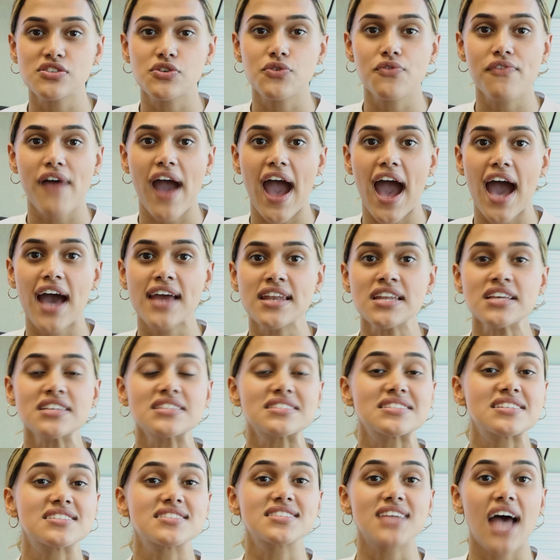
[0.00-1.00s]
you've had
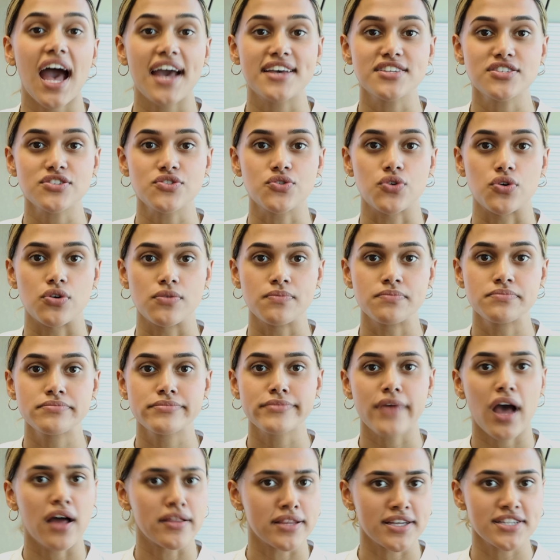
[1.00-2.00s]
since high school,
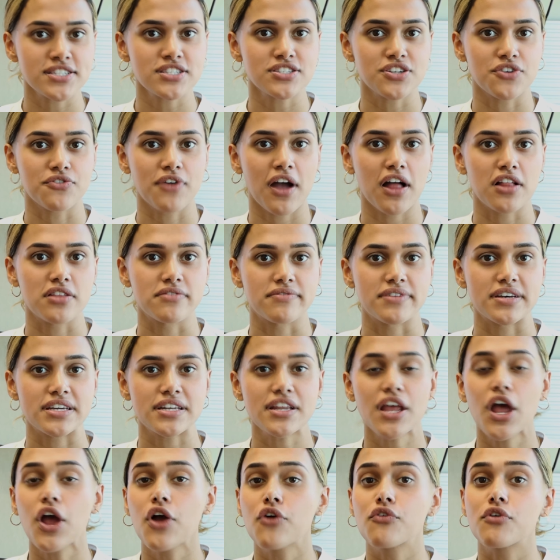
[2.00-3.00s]
unless they're relevant.
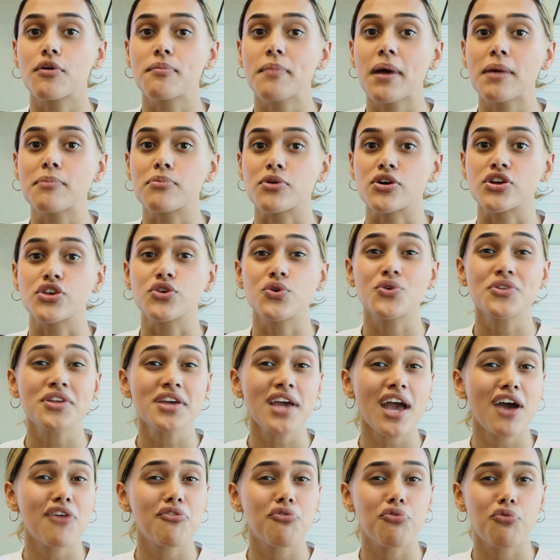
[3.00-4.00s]
Remember, you only
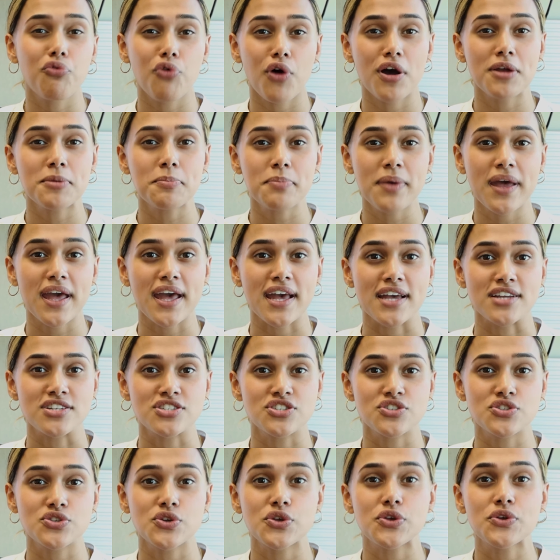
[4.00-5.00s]
have one
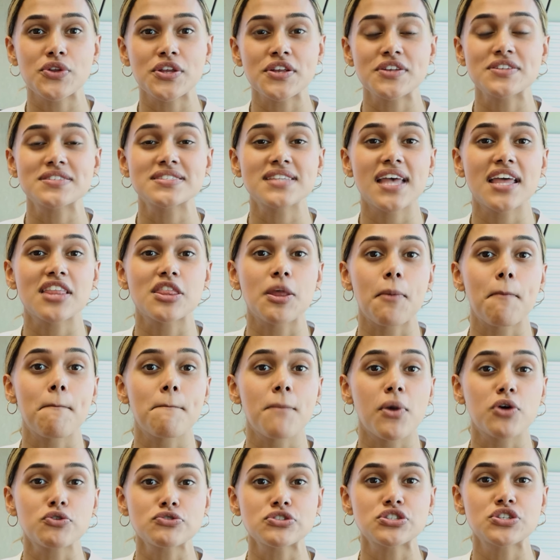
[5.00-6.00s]
page, so you need to say the
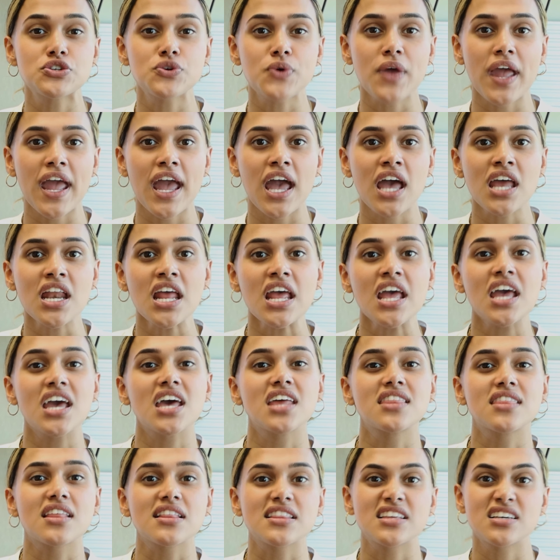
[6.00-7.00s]
most you can
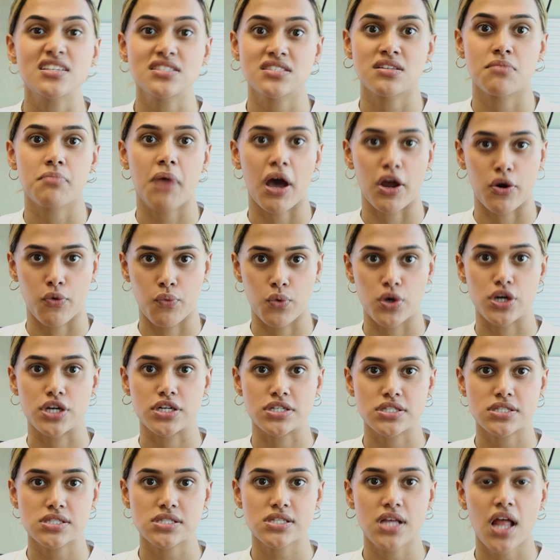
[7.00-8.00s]
in the least amount of
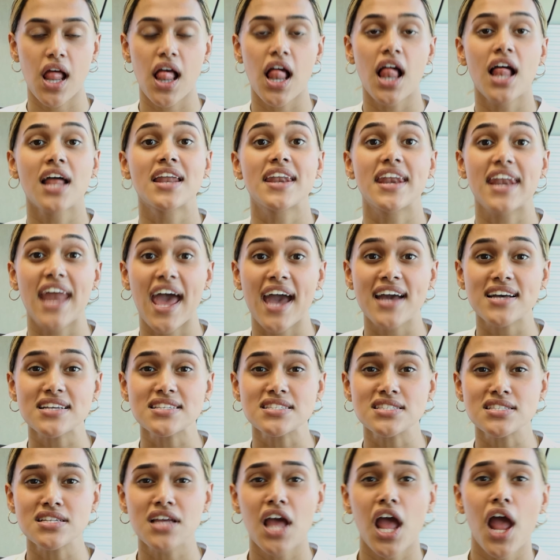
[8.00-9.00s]
words.
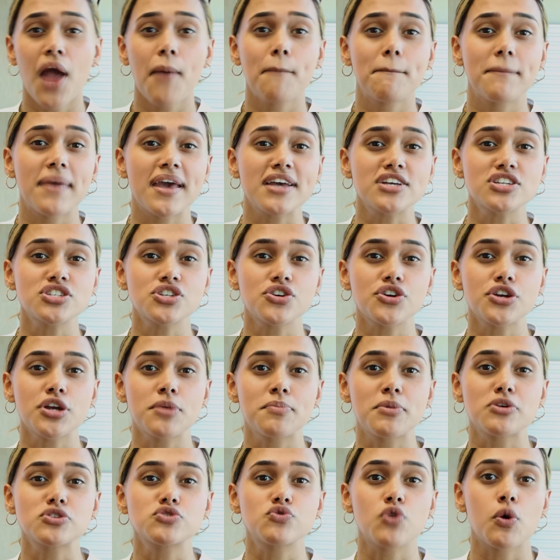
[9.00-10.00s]
Next, make sure your
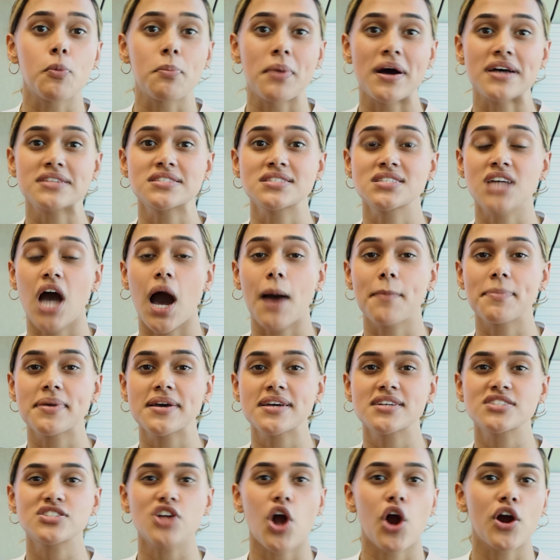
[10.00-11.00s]
most robust
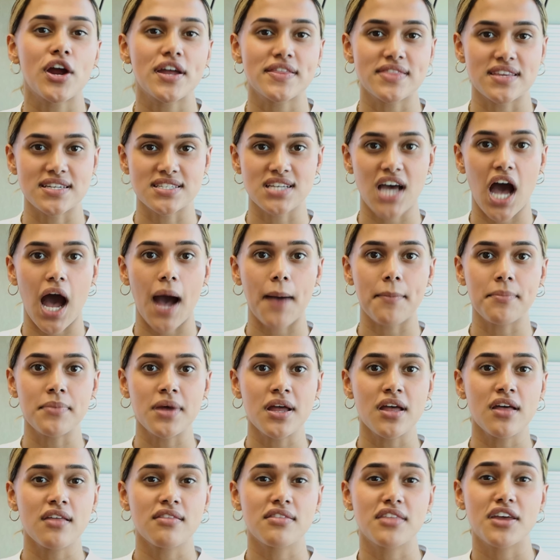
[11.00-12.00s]
topics are at the top.
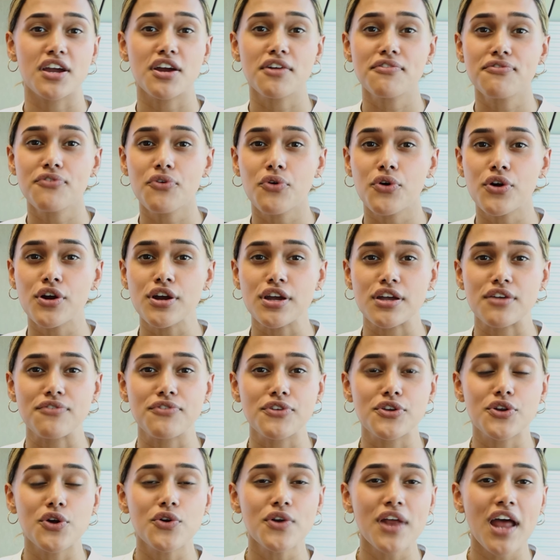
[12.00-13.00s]
Therefore, if
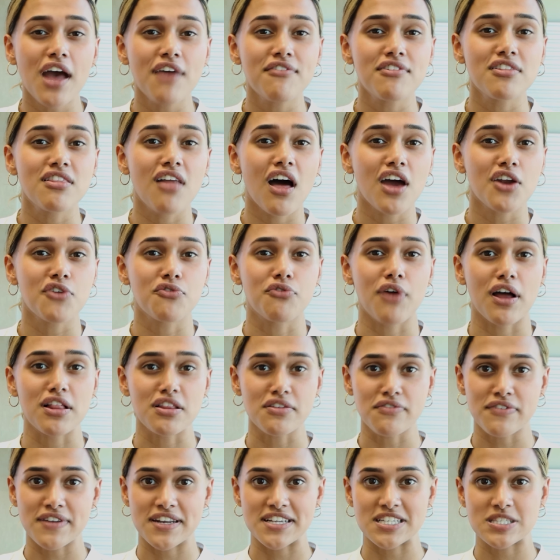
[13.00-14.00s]
you don't have a lot of
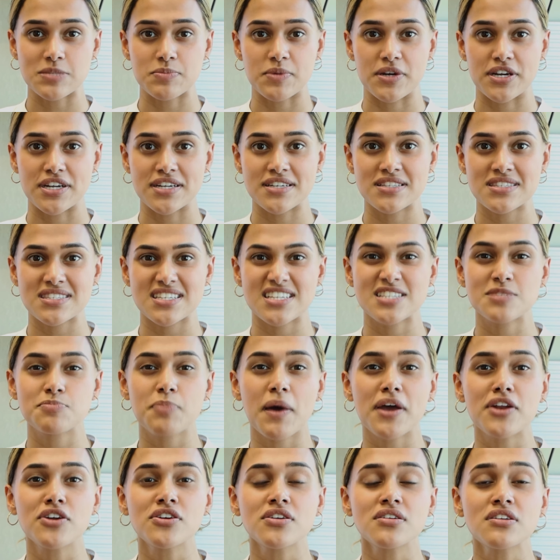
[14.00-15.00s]
relevant experience, it's
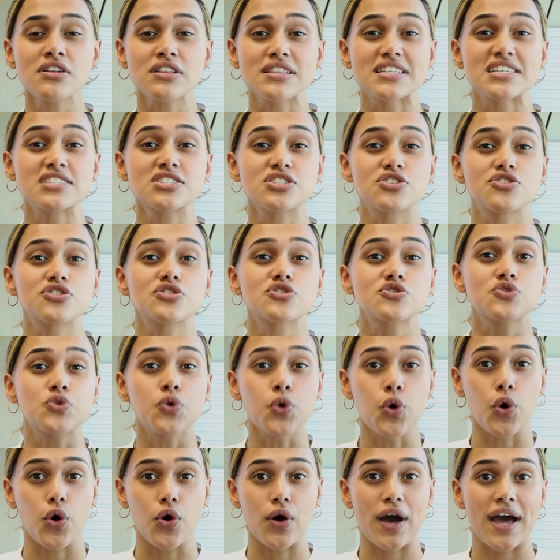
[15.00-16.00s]
better to list your
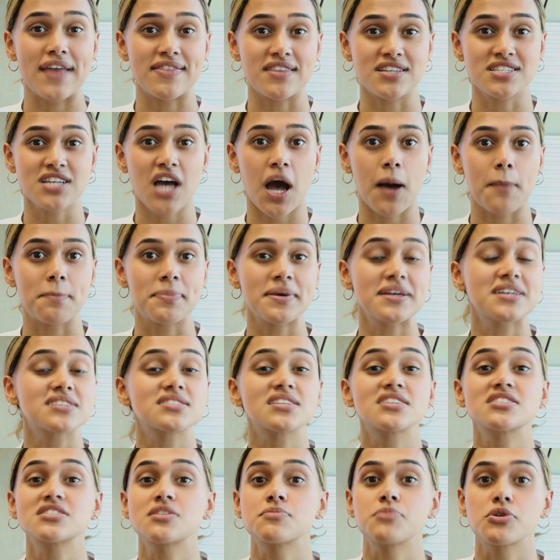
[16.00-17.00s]
school at the top because
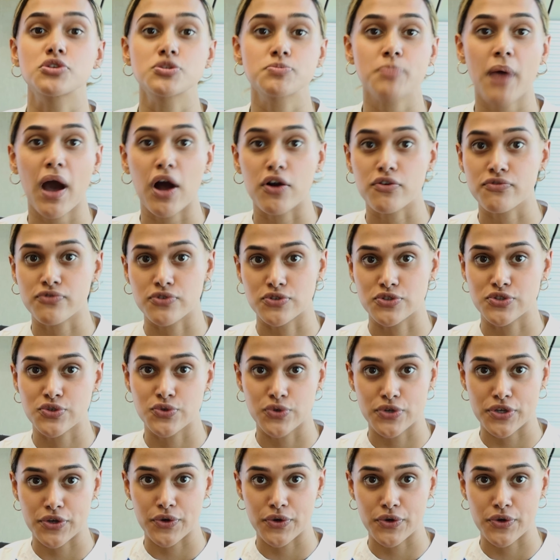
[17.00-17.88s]
it's the most powerful tool